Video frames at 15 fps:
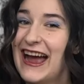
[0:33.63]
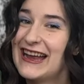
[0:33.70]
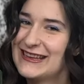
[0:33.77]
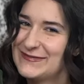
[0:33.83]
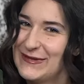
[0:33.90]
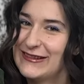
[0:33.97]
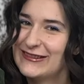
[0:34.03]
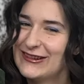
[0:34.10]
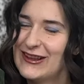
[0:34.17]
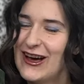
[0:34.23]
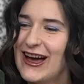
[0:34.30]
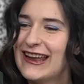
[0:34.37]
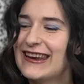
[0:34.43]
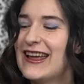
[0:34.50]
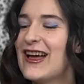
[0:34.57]
I spent a
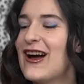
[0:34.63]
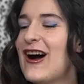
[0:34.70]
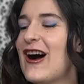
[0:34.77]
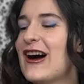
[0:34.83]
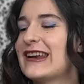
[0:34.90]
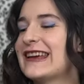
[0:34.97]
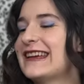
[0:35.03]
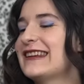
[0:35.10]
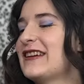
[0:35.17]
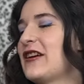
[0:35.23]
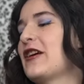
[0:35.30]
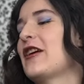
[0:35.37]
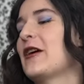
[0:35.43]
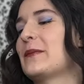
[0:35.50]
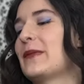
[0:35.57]
lot on it.
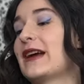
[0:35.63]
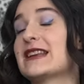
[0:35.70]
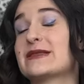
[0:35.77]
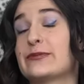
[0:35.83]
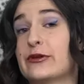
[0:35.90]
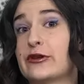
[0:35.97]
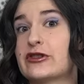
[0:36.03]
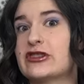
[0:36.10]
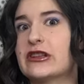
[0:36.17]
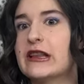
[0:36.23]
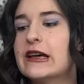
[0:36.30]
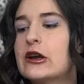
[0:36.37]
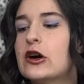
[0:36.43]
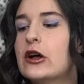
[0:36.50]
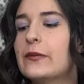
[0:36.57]
Um, I splurged a
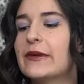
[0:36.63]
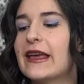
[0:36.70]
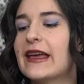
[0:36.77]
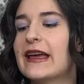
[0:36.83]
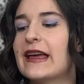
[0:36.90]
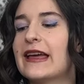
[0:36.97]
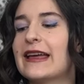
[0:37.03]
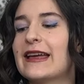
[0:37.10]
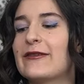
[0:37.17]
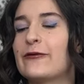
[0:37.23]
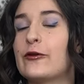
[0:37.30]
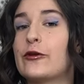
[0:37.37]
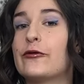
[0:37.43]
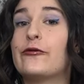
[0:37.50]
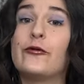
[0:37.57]
little
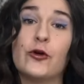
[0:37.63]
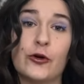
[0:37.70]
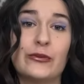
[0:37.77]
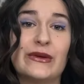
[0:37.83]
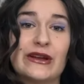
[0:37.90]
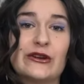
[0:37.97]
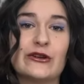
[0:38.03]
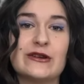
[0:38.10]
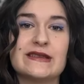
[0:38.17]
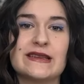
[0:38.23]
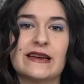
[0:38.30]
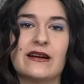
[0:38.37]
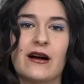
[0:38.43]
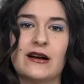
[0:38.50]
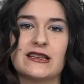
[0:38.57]
for four meters,
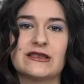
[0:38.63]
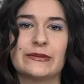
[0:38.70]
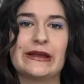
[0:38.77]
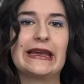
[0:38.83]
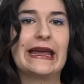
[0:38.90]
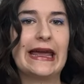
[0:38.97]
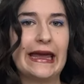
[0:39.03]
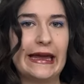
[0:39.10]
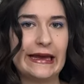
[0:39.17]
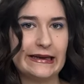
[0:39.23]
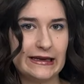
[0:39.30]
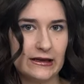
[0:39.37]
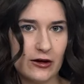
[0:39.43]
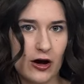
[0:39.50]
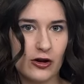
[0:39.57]
it cost me
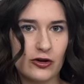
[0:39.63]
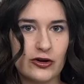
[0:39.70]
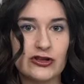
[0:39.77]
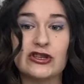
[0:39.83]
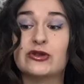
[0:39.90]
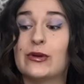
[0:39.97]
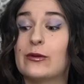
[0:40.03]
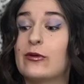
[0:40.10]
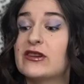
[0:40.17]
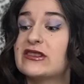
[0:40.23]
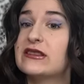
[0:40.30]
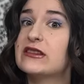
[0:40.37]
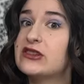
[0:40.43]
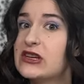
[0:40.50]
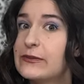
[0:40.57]
$80. So it wasn't
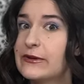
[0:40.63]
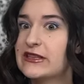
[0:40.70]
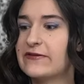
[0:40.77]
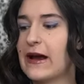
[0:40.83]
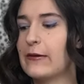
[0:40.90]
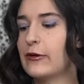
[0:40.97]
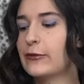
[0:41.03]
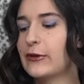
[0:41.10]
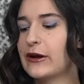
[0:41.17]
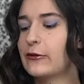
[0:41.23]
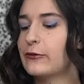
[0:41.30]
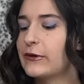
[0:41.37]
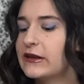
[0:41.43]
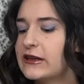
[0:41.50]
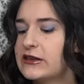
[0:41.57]
the cheapest fabric, but I
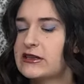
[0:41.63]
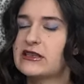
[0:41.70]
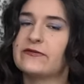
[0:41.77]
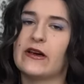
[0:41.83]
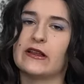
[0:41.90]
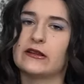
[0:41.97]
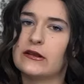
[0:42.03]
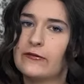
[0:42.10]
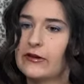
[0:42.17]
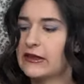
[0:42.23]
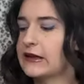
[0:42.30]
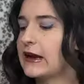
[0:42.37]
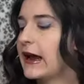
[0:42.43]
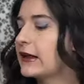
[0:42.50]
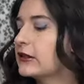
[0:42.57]
really just fell in love with
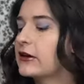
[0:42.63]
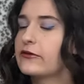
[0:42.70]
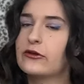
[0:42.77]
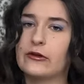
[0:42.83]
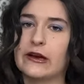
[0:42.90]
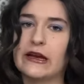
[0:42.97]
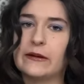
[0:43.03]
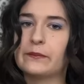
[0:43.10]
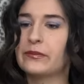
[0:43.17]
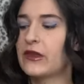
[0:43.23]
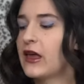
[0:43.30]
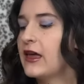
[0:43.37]
it. I love green